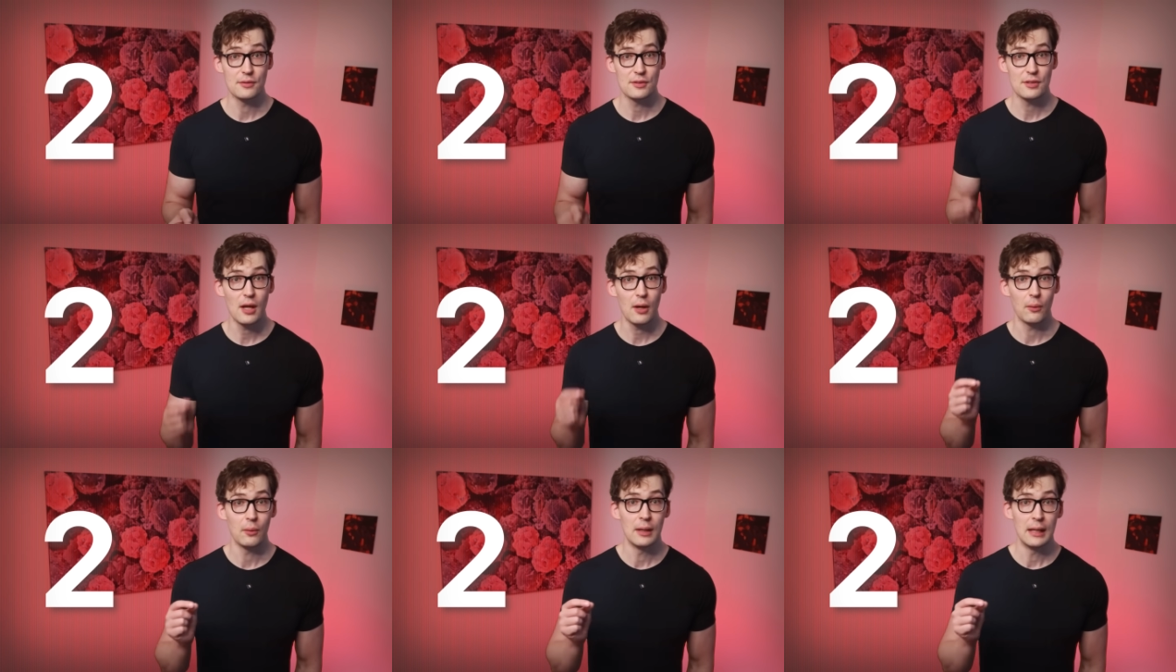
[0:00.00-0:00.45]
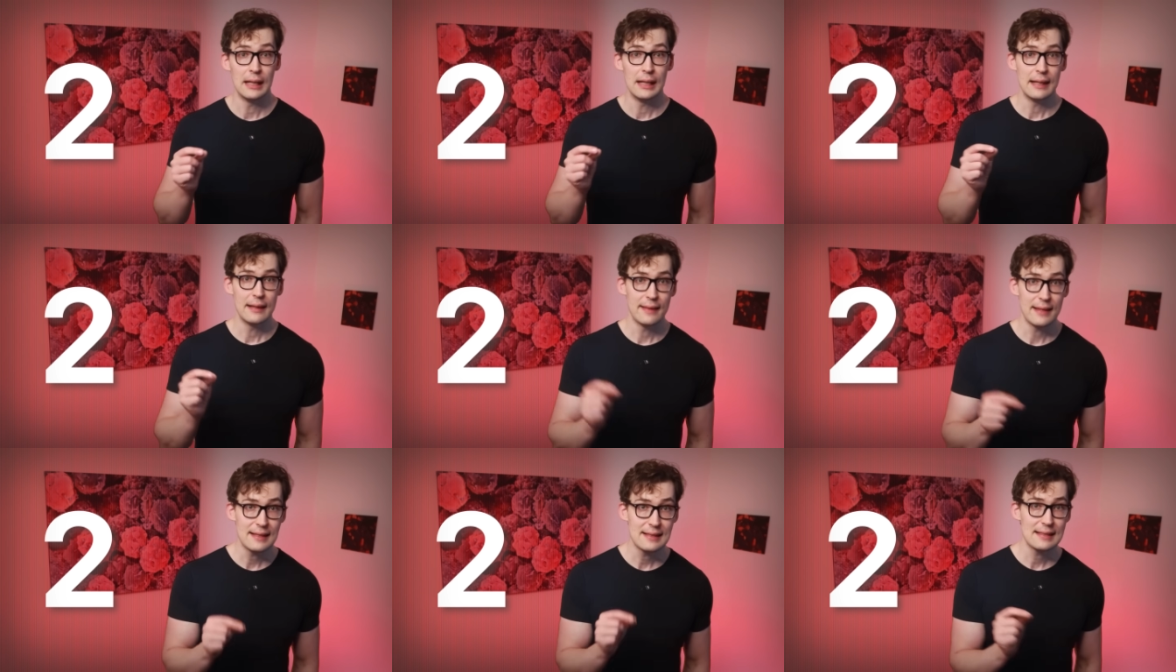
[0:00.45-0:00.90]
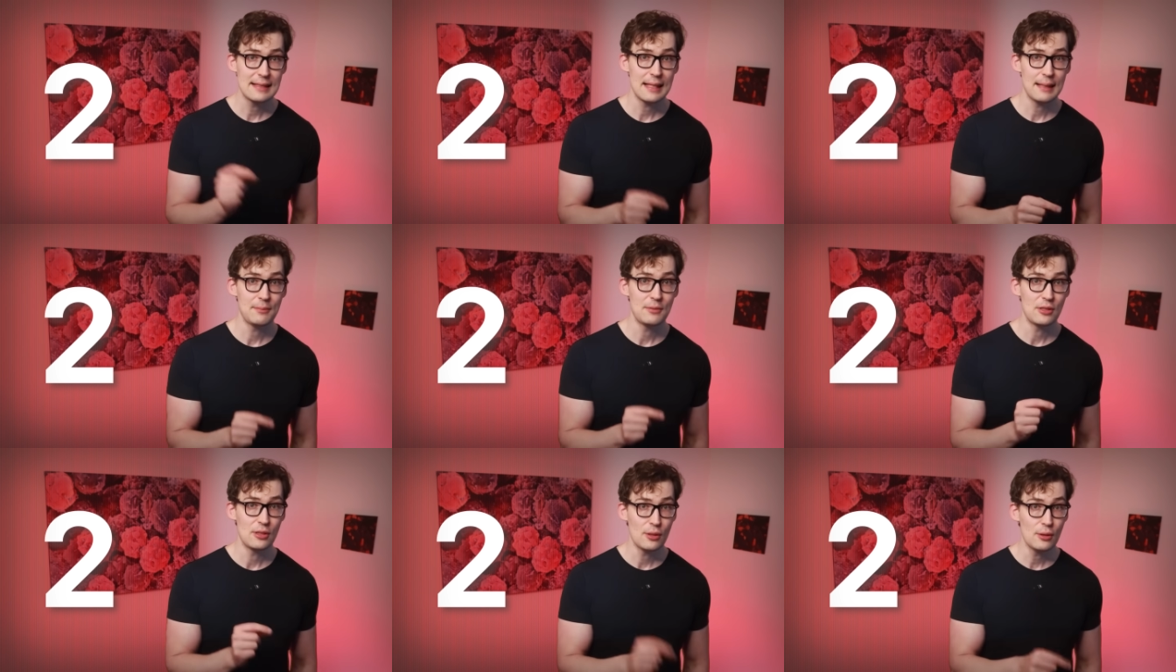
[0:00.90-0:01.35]
So this
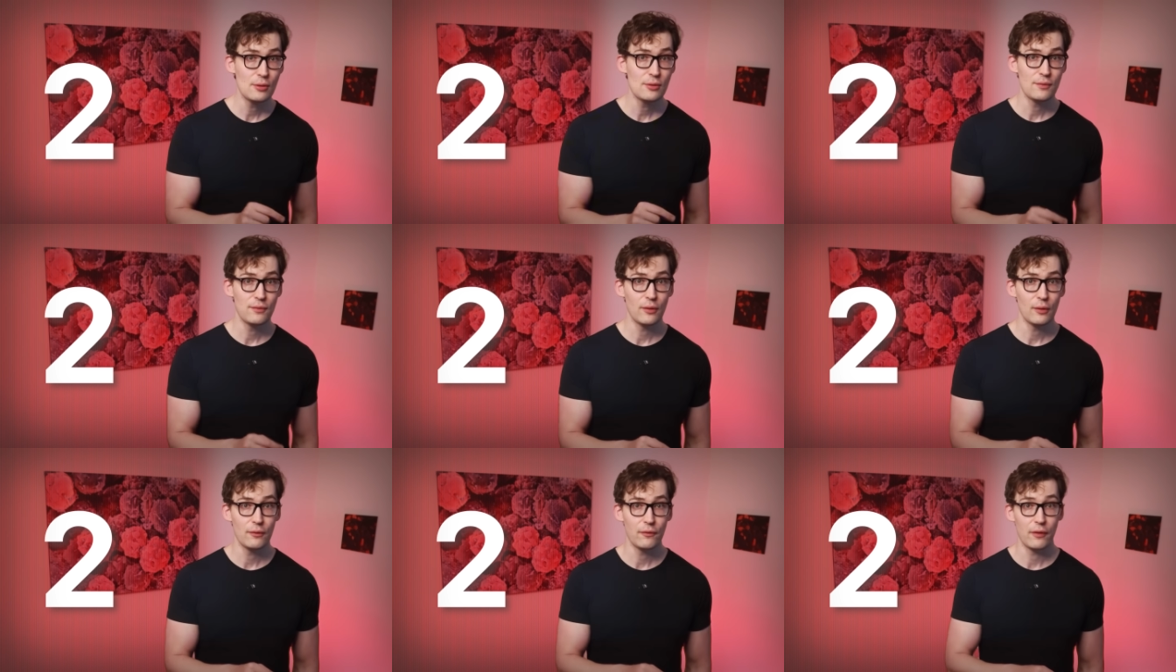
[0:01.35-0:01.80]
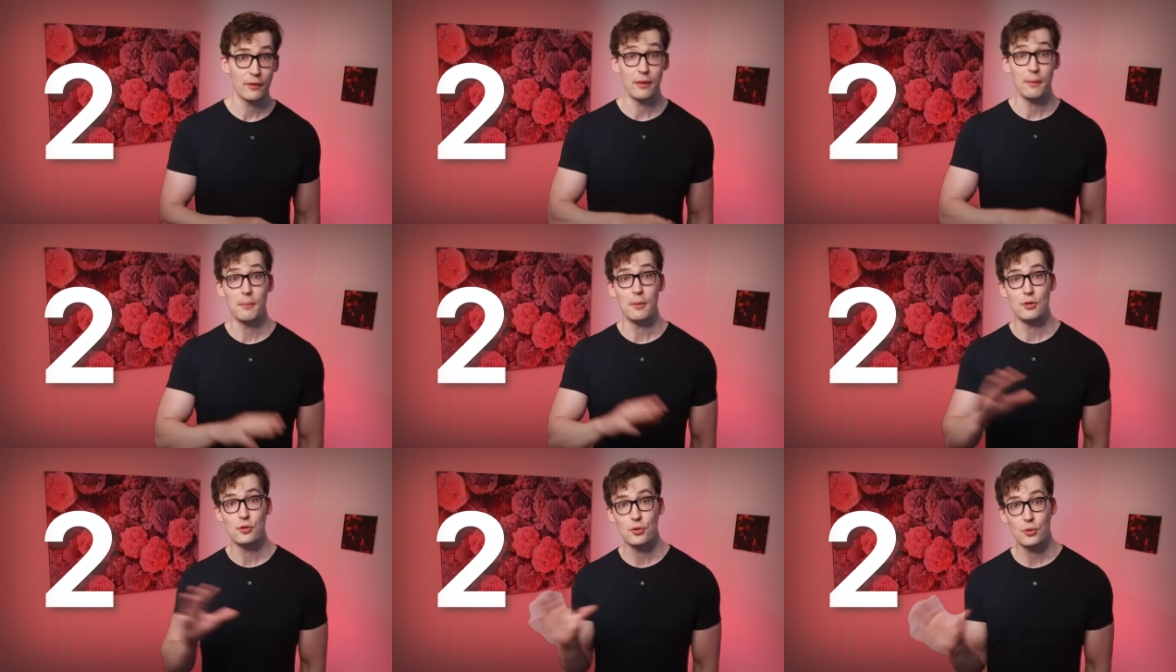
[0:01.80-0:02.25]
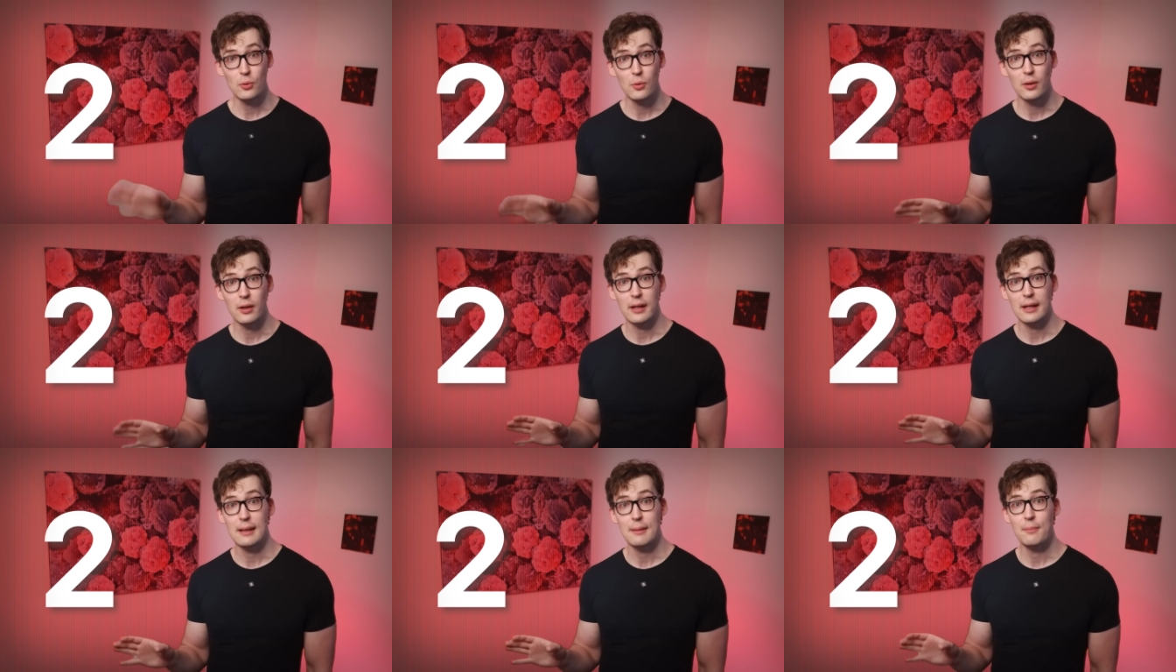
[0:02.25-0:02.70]
seems useful for the
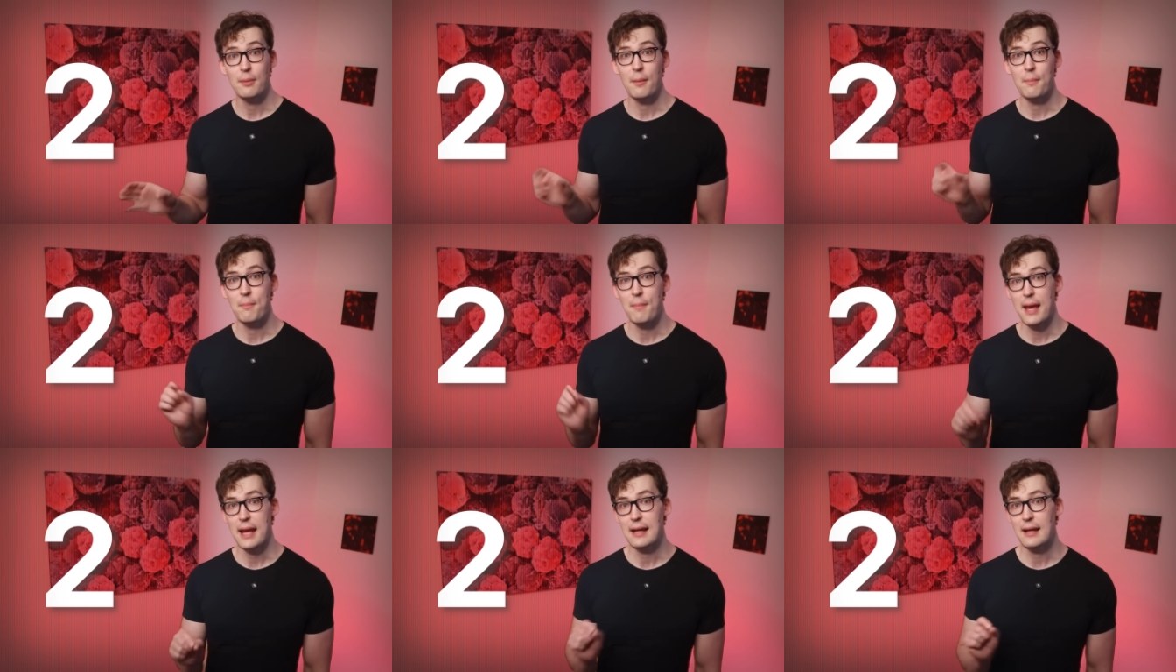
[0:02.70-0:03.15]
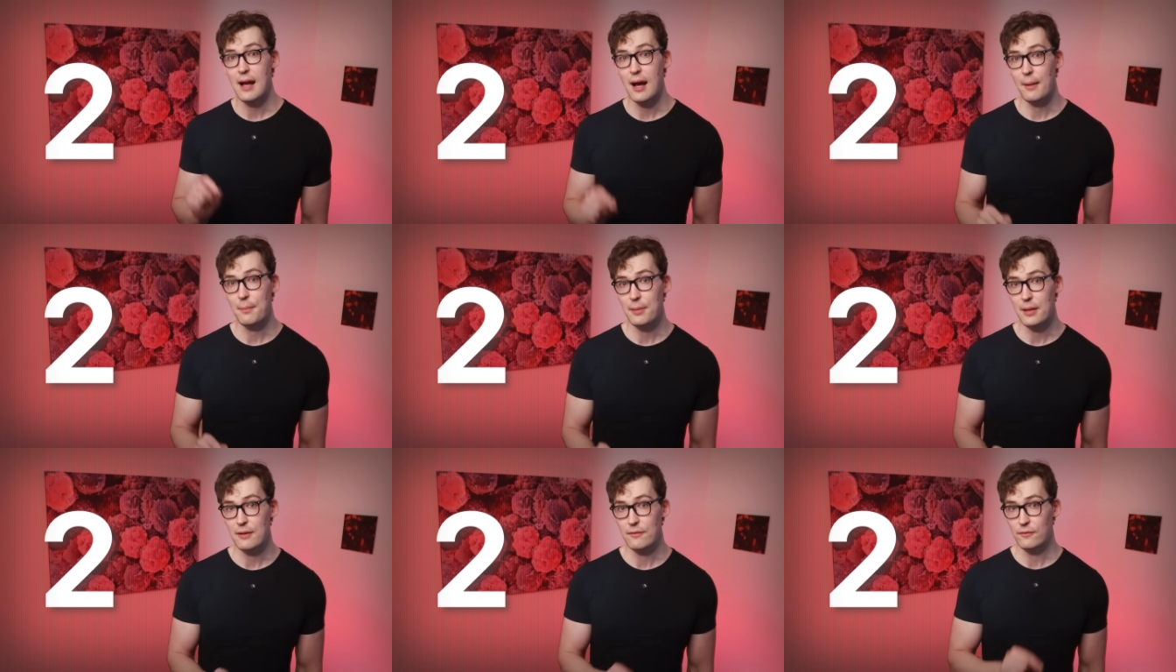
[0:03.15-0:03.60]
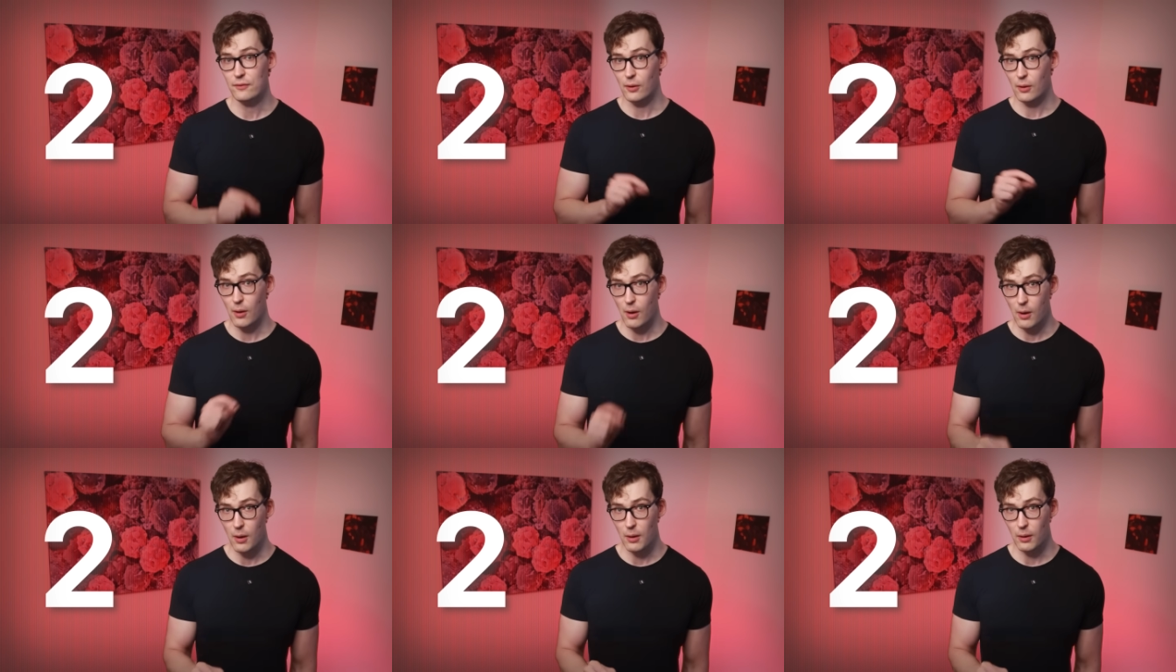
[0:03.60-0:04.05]
majority, but may not be for
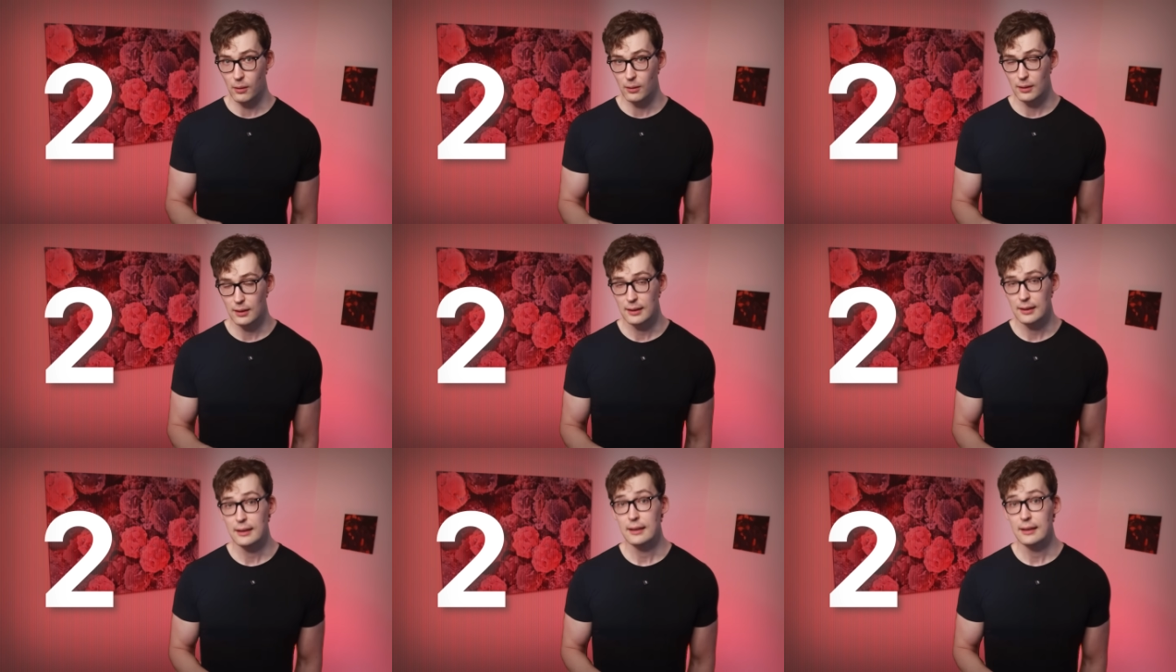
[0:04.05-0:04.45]
all.